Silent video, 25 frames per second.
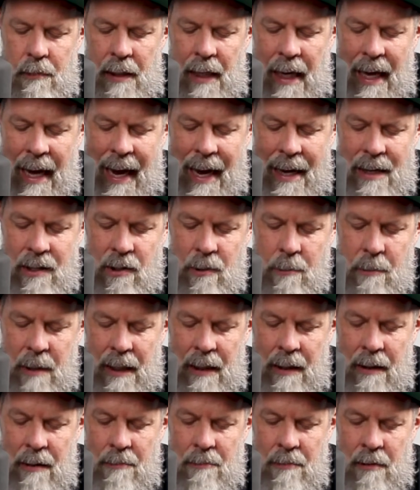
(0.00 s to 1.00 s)
ask
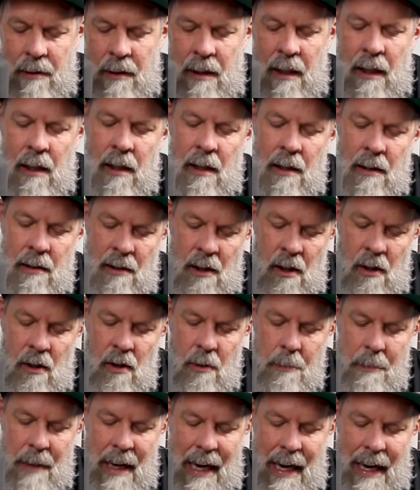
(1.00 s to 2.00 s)
me not
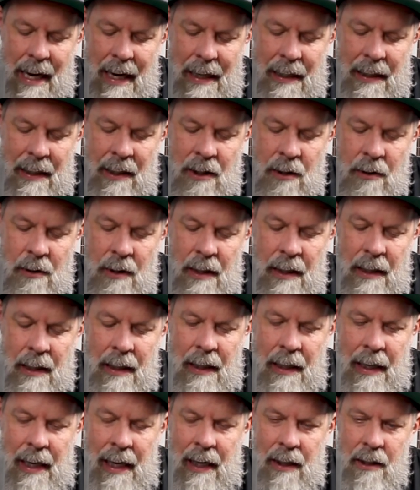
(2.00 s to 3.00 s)
long back,
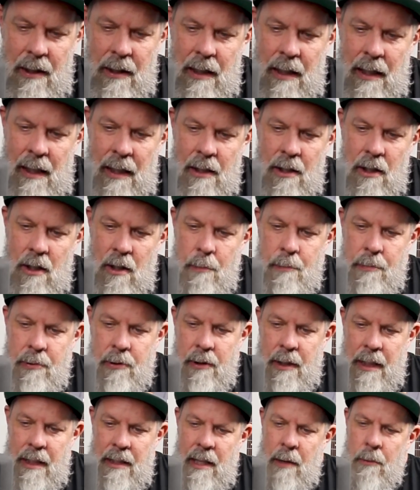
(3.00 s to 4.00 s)
how do you
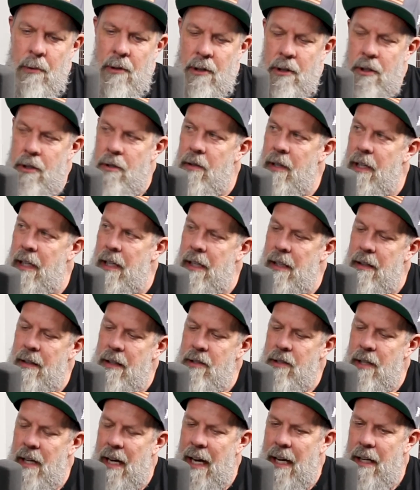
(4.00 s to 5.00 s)
preach? They were new here, and they
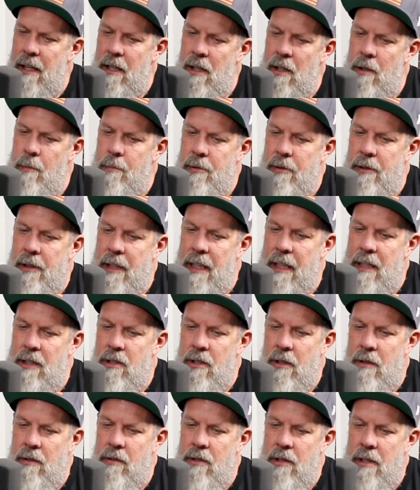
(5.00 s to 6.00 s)
said, how do you
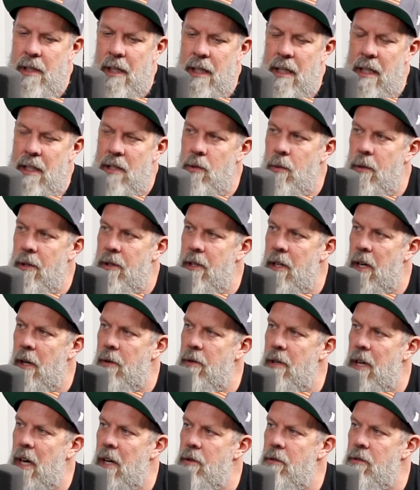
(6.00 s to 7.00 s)
preach on Sundays with no
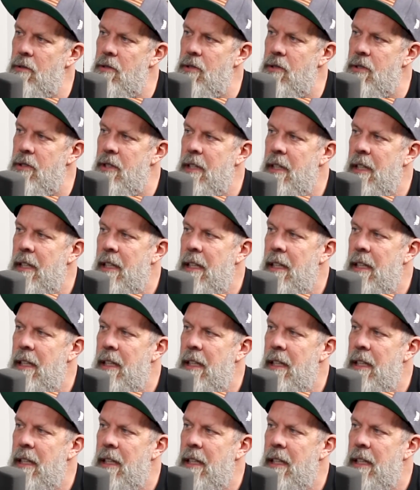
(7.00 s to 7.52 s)
notes?